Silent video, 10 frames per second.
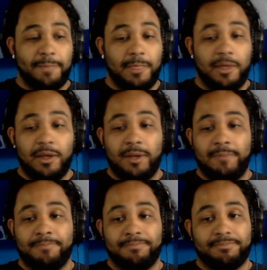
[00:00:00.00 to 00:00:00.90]

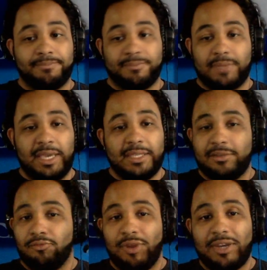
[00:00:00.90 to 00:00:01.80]
Um, and the
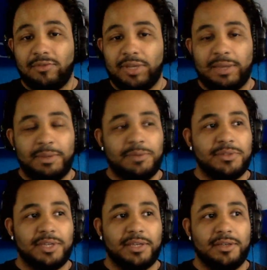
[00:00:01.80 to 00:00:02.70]
rendering, I mean, it was
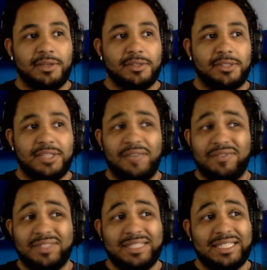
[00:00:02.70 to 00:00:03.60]
like a
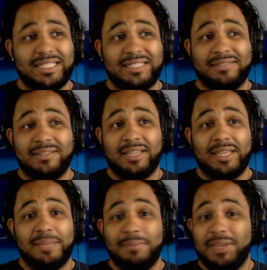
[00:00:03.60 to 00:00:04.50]

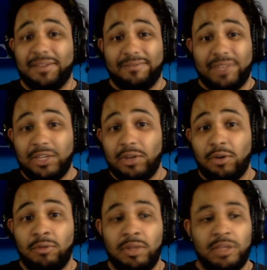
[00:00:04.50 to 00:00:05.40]
17-minute video.